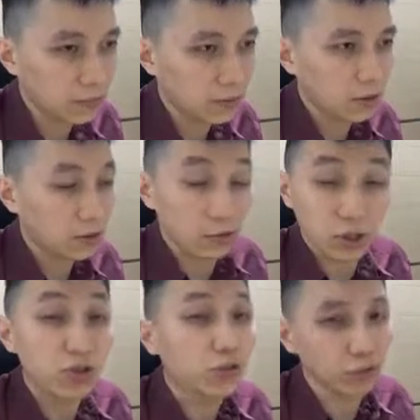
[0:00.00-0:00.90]
So just
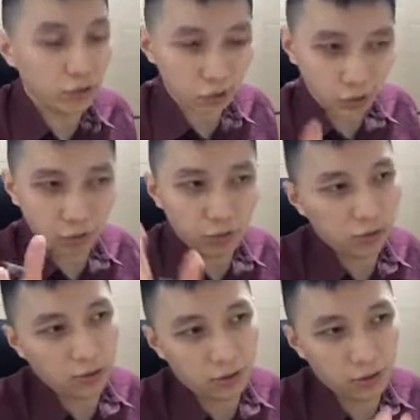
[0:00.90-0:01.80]
so you know,
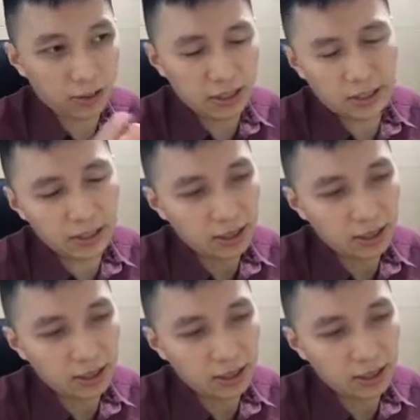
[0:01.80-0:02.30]
these